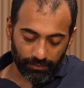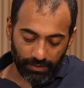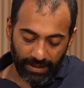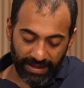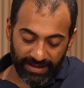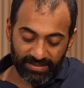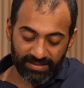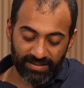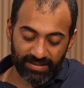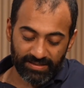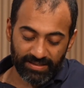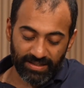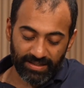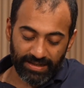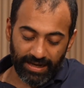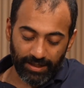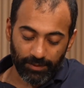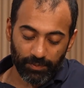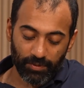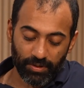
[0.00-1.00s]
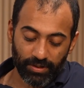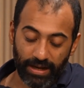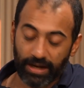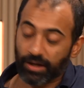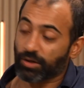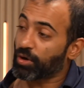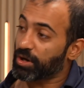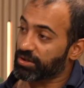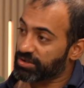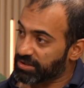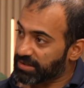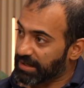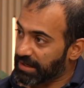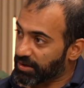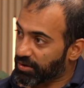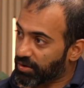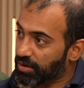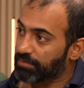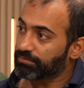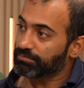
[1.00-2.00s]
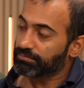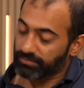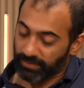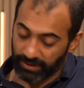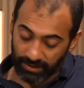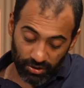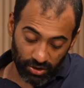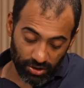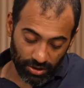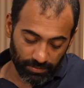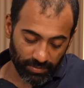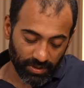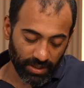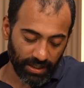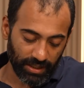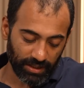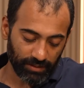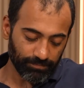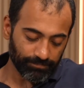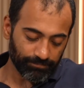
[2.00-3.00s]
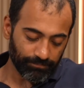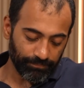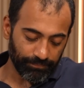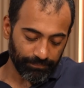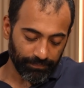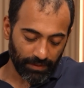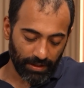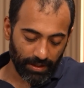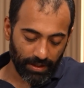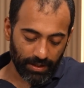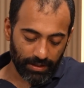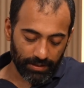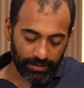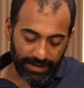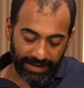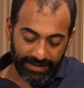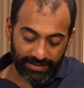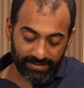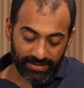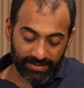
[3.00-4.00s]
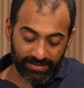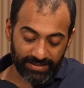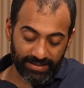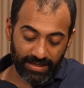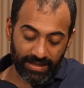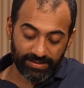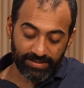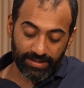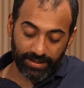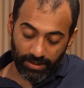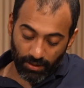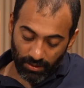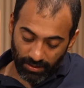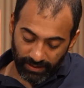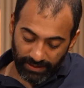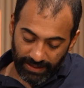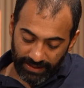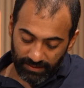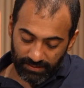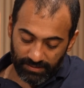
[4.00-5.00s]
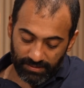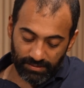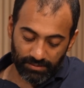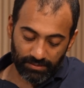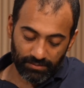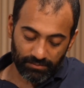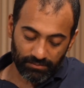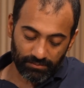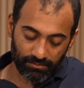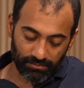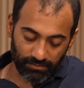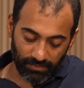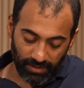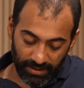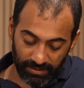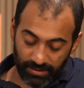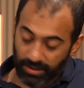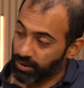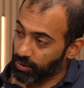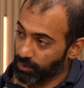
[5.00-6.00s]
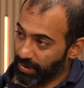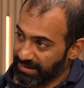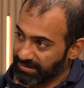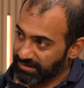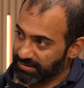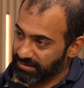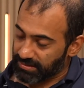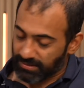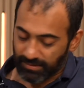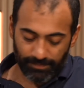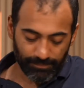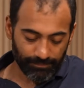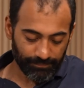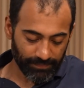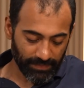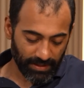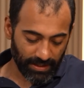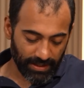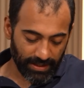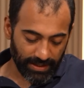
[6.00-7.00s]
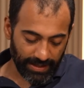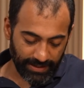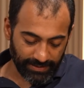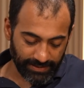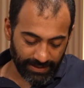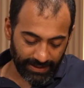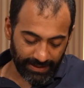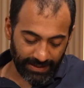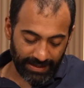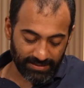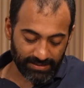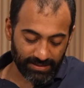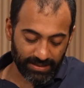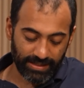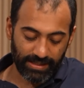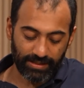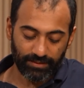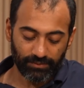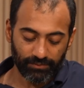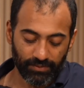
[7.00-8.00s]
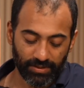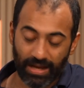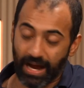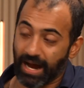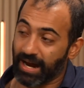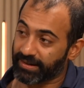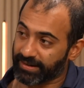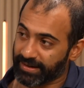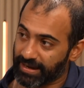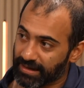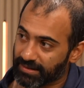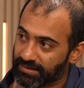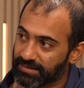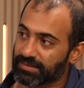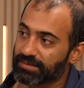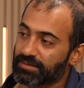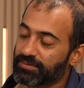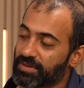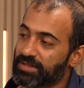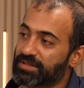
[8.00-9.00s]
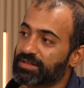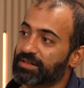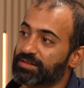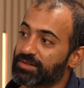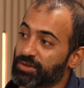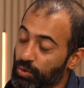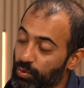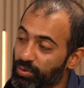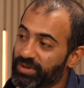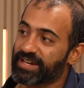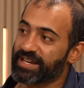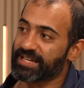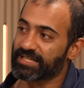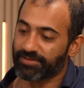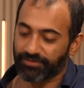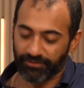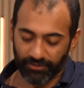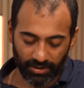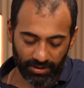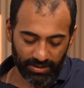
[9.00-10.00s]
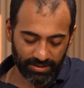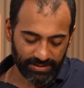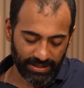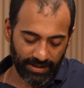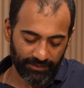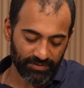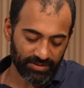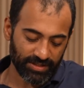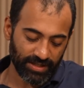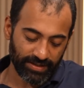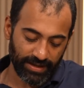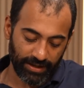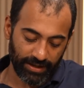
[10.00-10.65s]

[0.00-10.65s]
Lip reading: XDC Network and Deutsche Telekom in Germany. XDC and Securitize in the US. And then lastly with Arcax, which is UK's first FCA